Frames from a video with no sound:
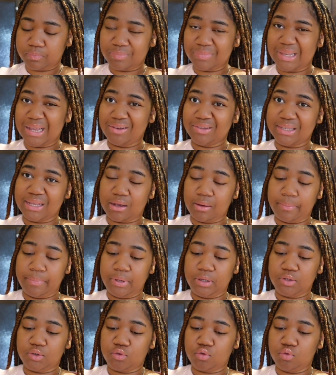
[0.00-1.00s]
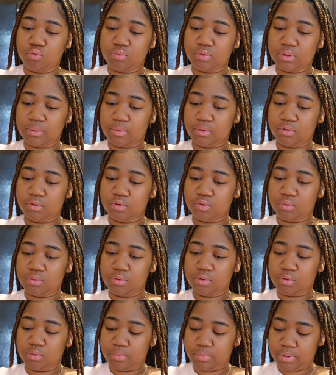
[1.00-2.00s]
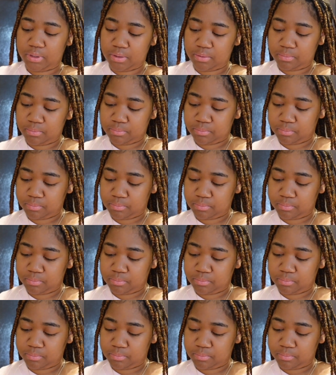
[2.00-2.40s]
That was like a big scoop, so I'm gonna do a little bit.